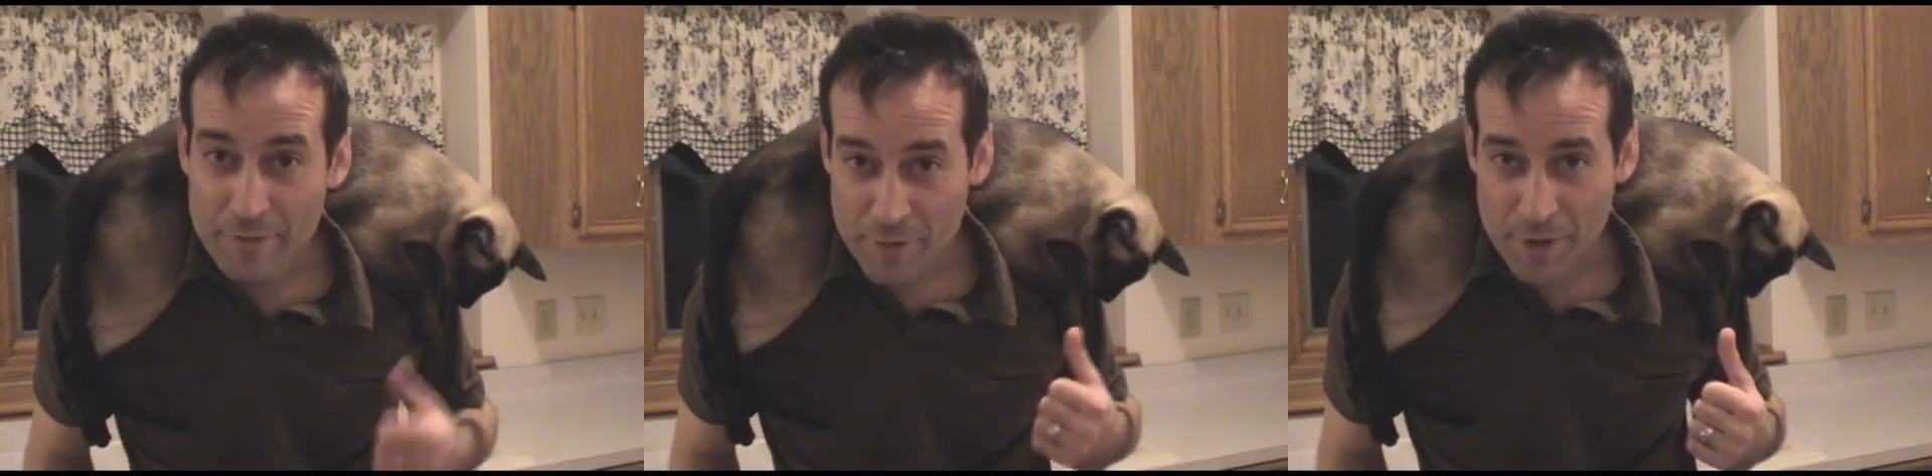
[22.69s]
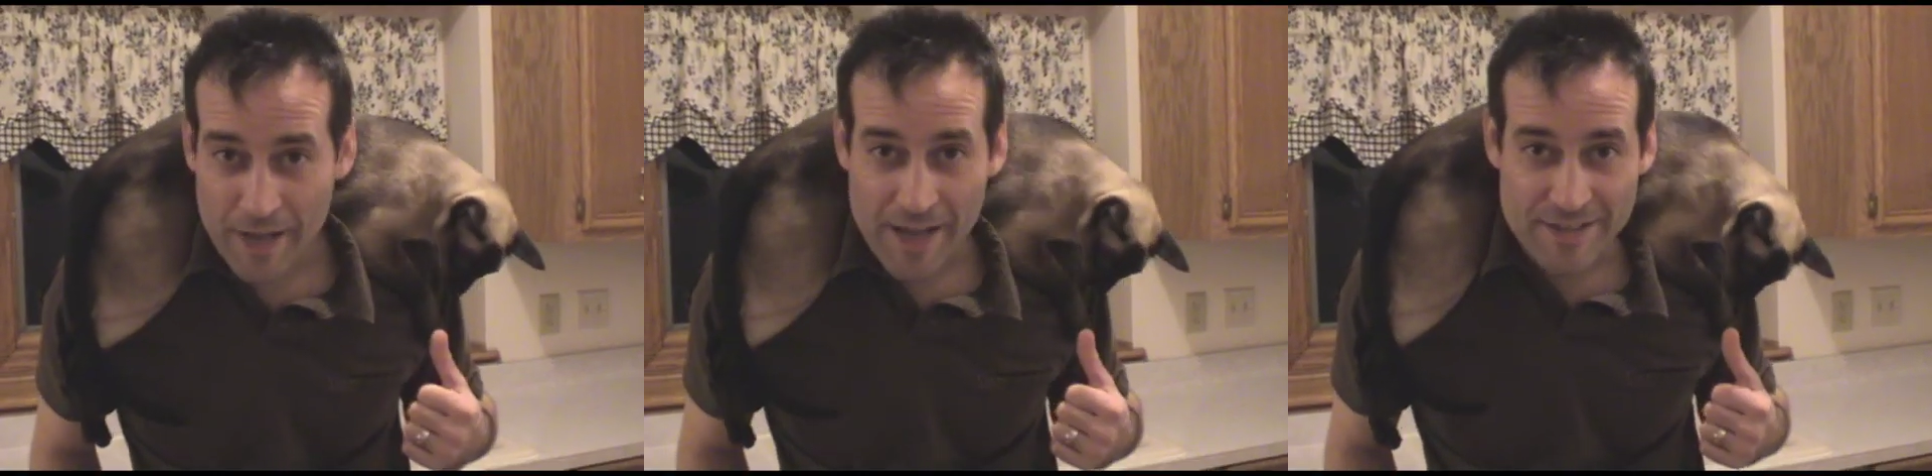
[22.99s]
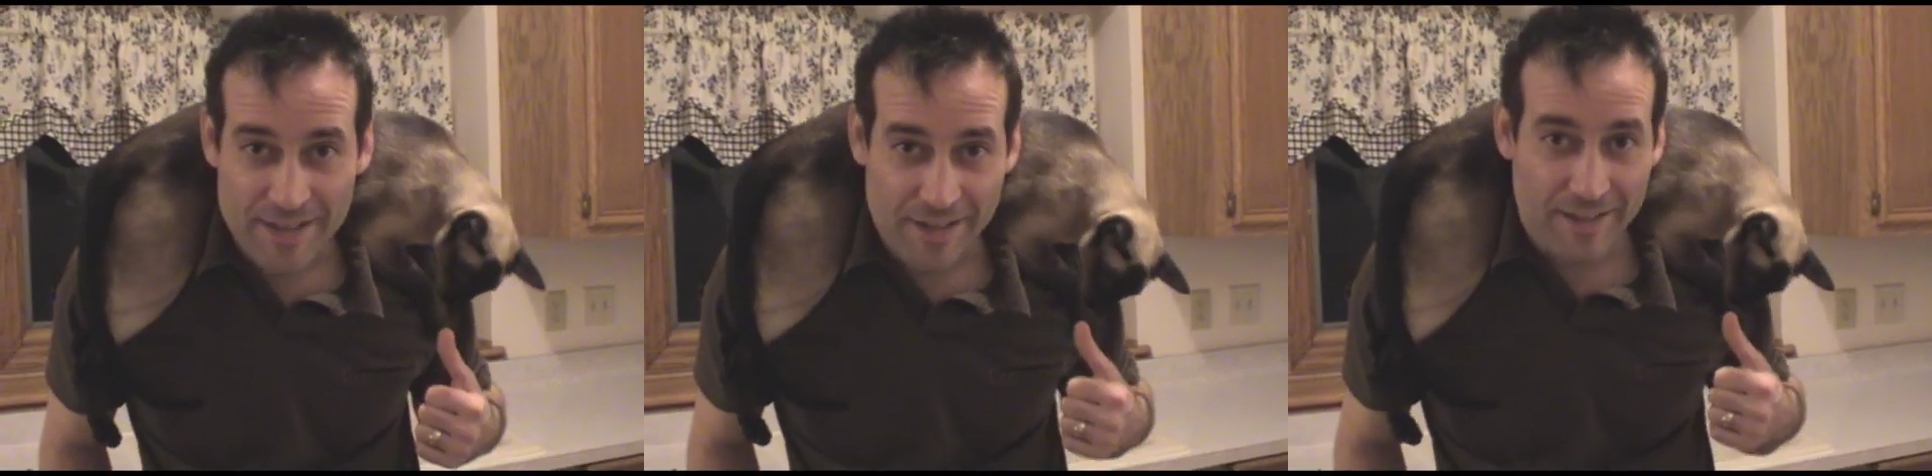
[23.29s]
Now if your
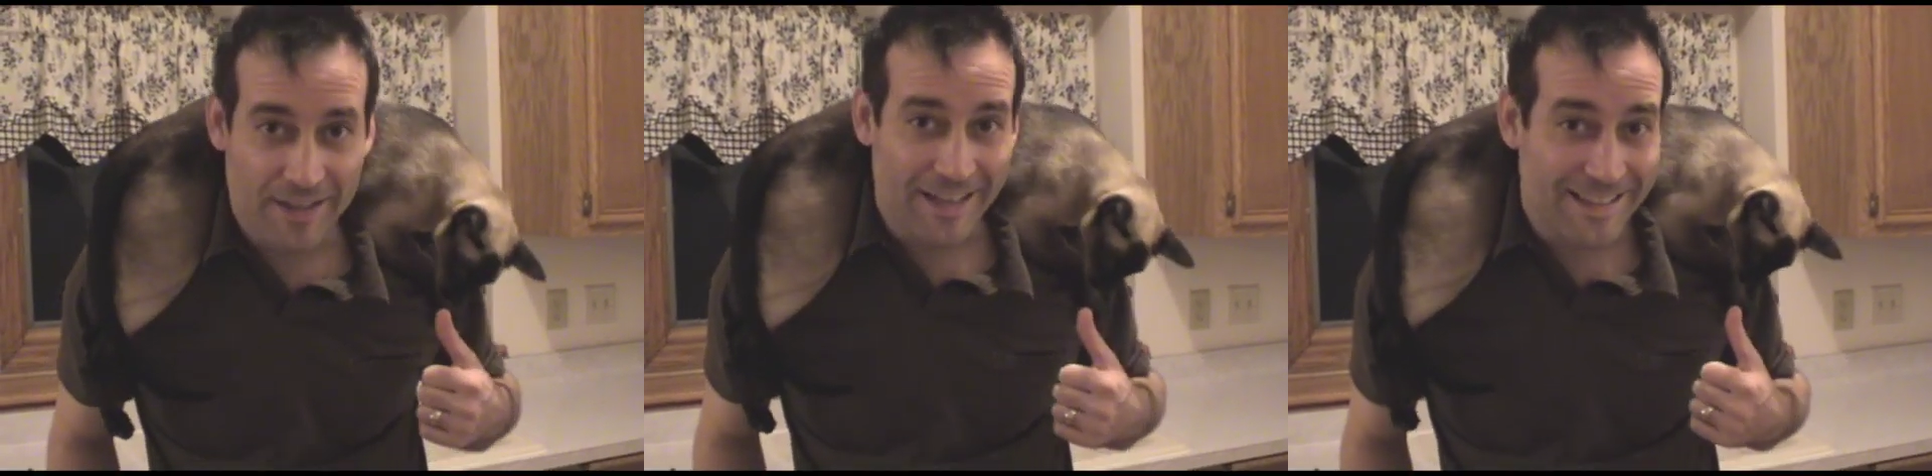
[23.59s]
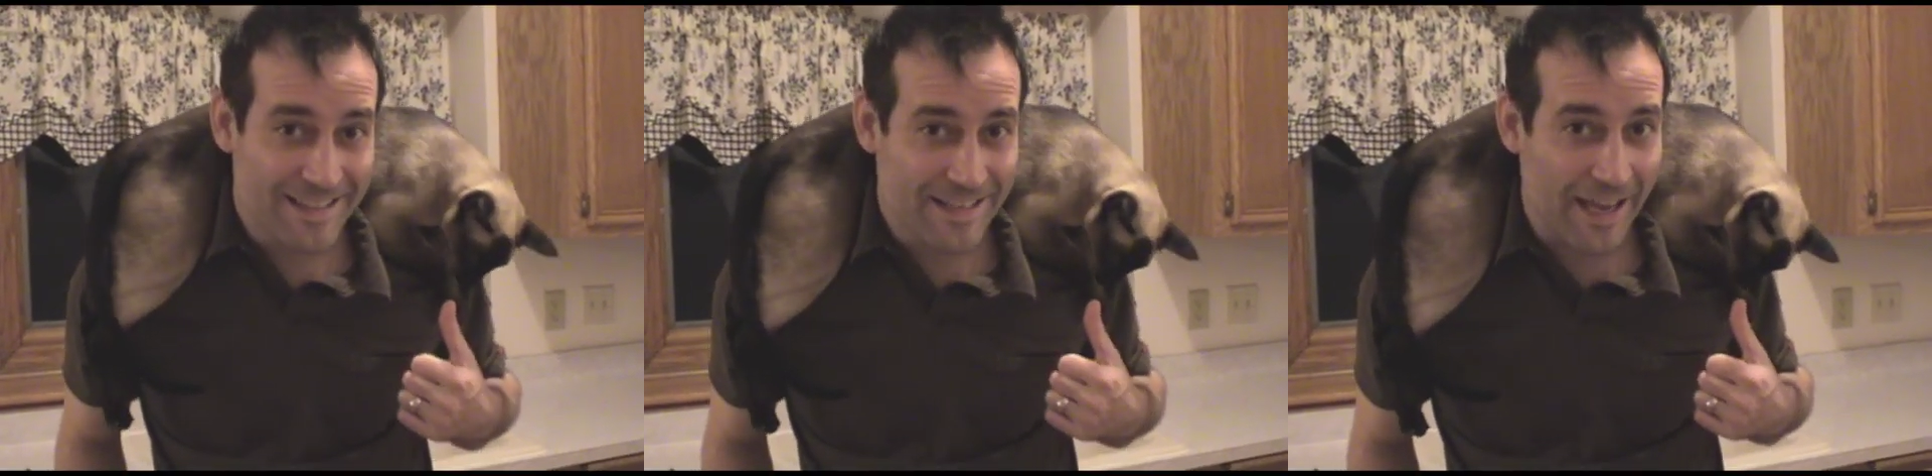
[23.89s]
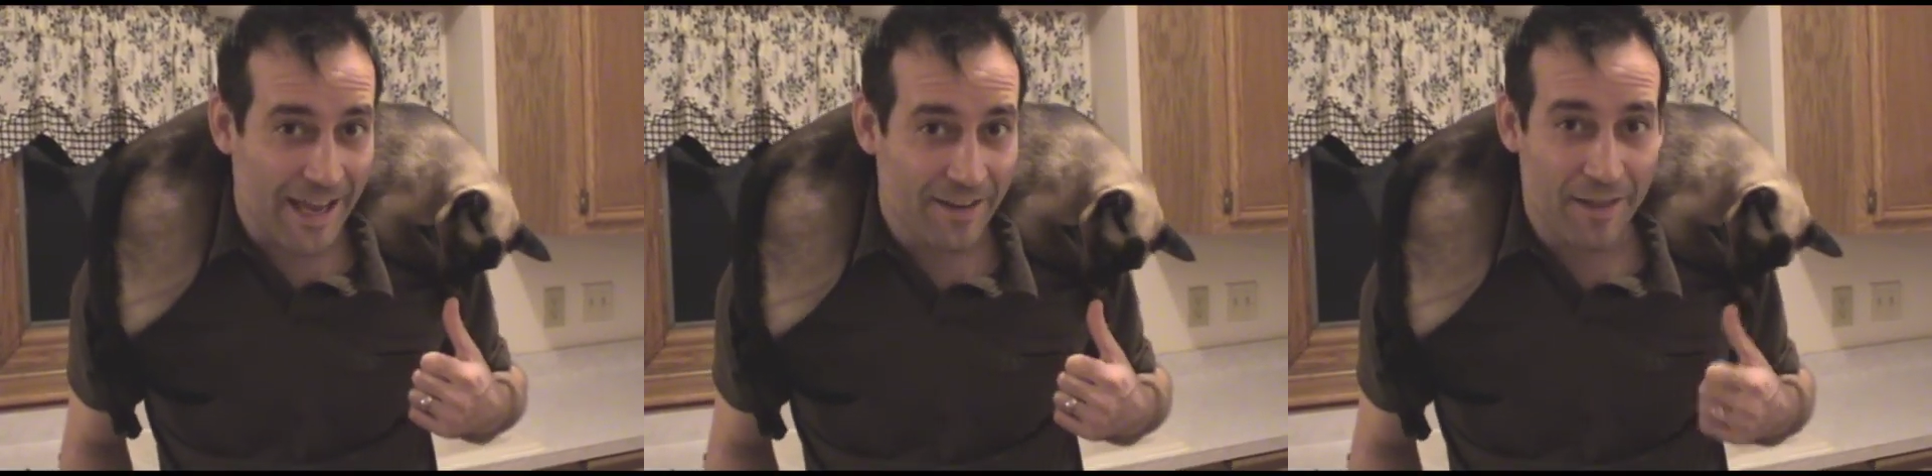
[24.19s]
cat is anything like this
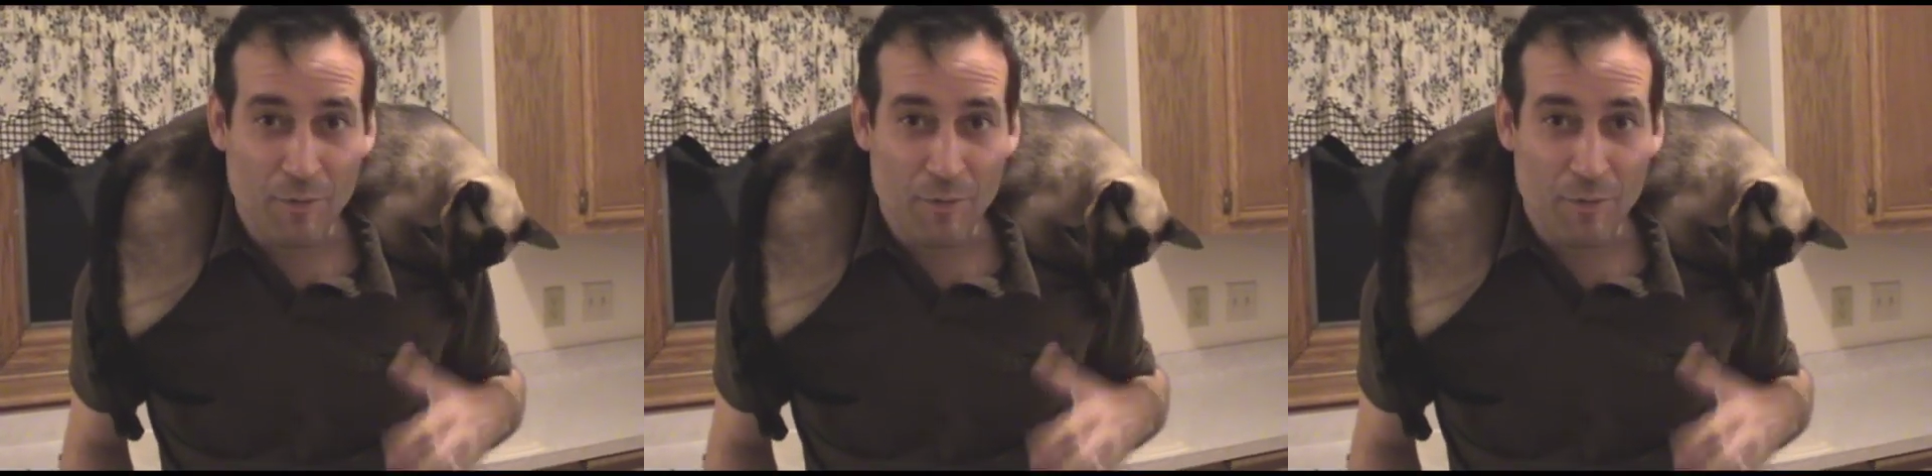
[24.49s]
cat,